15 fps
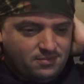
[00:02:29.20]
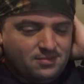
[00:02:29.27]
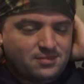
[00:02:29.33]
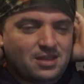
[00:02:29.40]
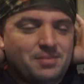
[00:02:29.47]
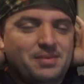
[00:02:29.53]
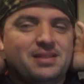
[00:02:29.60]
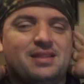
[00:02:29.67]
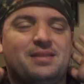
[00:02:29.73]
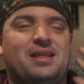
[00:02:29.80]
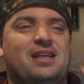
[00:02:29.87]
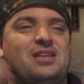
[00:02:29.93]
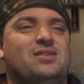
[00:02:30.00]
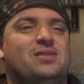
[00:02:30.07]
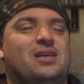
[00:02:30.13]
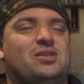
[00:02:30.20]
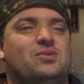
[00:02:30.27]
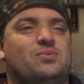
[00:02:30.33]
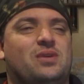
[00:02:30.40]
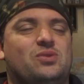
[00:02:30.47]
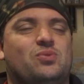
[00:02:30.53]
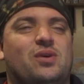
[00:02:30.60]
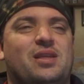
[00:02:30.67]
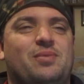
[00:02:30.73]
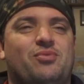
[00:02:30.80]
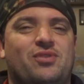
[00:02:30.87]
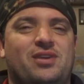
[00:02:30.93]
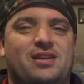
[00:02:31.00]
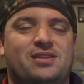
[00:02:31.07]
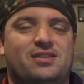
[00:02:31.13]
I mean that's why they
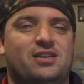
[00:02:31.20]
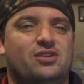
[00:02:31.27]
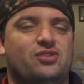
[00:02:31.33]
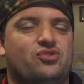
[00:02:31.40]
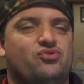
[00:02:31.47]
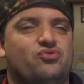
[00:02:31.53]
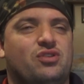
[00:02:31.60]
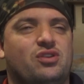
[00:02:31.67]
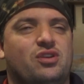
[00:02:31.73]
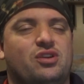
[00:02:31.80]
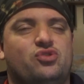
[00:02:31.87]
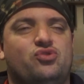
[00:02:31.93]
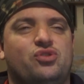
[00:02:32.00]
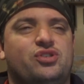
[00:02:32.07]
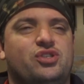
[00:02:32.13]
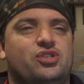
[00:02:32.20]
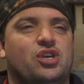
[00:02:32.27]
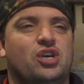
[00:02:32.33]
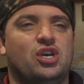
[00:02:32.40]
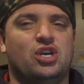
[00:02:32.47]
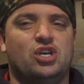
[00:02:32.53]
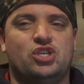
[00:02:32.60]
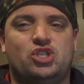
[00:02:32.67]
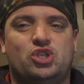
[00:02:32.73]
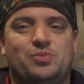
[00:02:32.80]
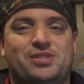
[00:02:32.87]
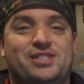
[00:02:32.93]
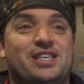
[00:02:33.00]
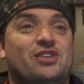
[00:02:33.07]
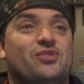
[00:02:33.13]
brought in Trunks' Super
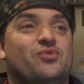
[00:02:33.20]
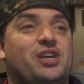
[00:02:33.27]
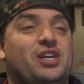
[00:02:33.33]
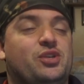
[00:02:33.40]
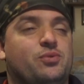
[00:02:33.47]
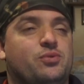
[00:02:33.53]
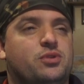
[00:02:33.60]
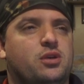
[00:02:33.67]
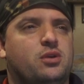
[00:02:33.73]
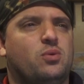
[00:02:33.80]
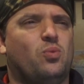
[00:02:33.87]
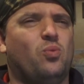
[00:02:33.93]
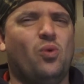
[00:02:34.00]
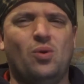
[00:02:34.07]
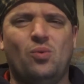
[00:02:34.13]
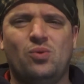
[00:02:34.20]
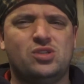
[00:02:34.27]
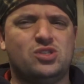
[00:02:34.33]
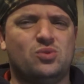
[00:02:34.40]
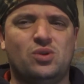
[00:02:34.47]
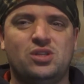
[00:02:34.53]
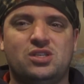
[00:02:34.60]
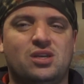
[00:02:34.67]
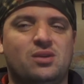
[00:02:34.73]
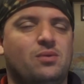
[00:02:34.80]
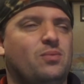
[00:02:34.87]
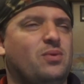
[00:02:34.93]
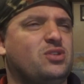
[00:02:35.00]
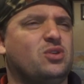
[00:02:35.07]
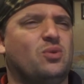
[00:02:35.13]
Saiyan Rage. I was like, what's
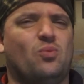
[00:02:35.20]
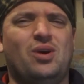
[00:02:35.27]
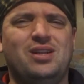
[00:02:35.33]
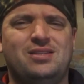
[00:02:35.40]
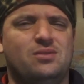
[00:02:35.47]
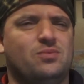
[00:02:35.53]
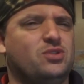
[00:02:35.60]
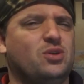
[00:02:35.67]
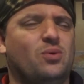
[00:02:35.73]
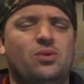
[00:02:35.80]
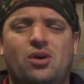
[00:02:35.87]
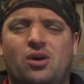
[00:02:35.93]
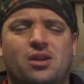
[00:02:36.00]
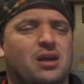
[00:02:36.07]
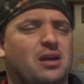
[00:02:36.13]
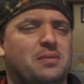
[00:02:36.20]
going on?